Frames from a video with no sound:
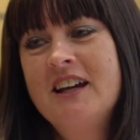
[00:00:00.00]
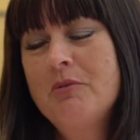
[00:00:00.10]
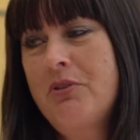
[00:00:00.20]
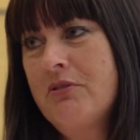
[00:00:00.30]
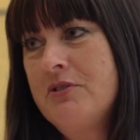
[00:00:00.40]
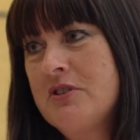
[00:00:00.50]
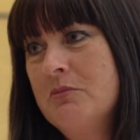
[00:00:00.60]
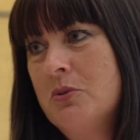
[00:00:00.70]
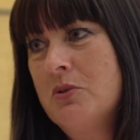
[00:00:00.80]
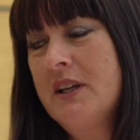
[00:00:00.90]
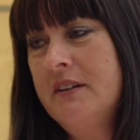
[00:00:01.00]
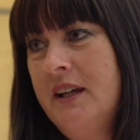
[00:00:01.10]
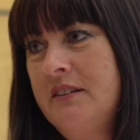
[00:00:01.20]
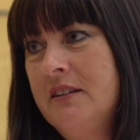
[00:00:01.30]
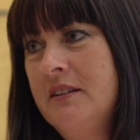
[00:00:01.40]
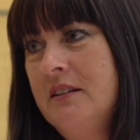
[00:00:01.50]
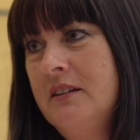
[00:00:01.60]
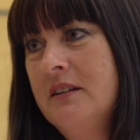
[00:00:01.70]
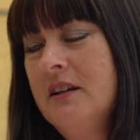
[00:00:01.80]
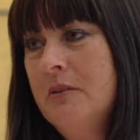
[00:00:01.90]
through to more
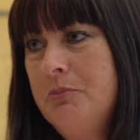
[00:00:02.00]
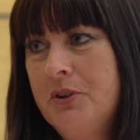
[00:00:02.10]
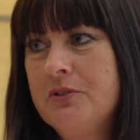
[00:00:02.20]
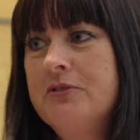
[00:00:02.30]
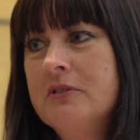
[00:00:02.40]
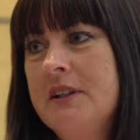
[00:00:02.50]
connecting, beautiful